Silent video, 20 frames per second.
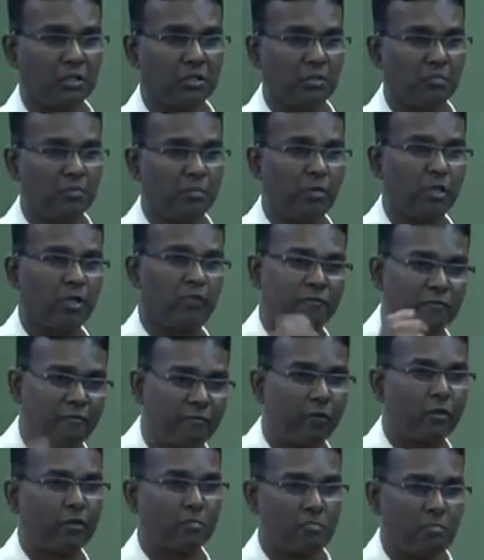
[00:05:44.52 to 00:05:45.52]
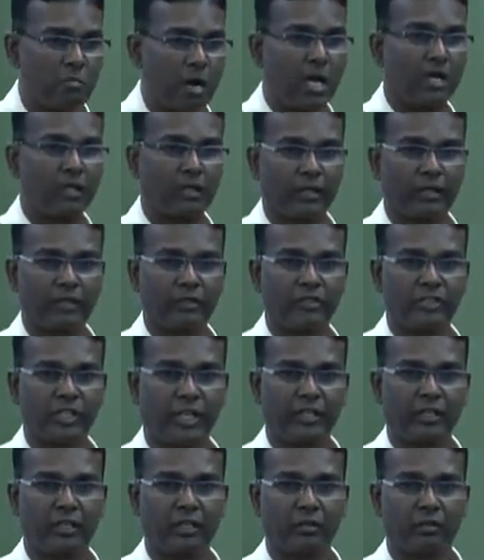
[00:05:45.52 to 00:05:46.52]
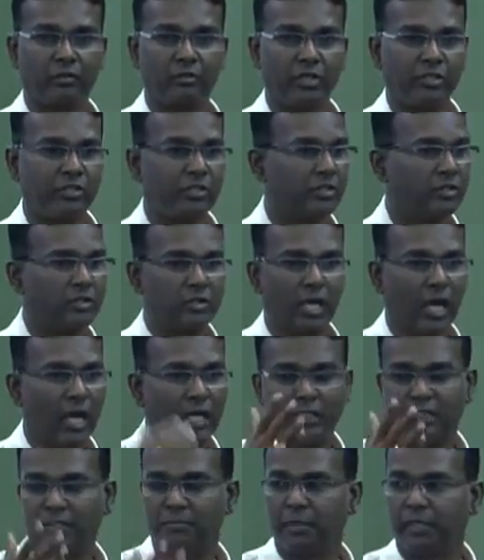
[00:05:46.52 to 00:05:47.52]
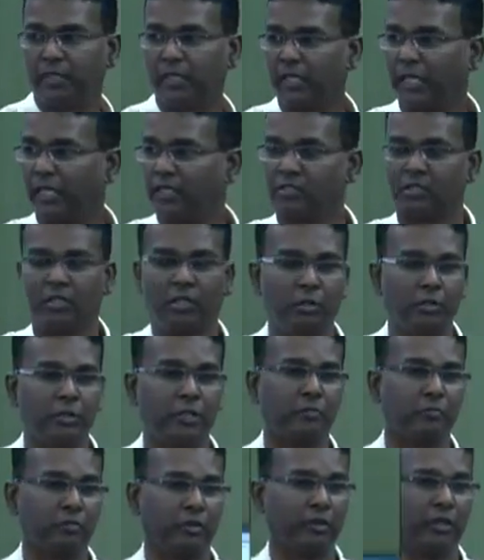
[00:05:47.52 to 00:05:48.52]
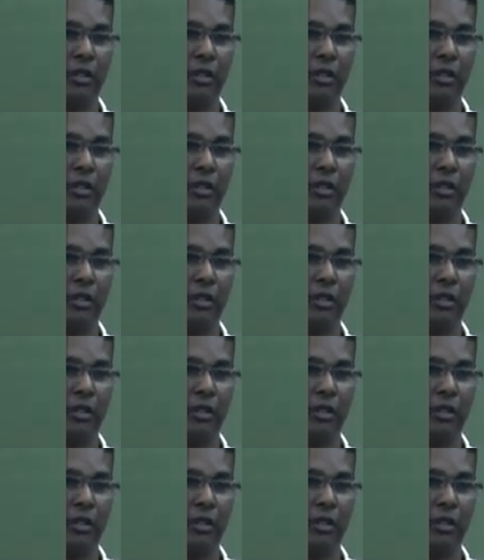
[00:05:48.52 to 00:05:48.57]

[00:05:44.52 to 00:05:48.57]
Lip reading: to put a footmark in China, which is ultimate, and I salute him.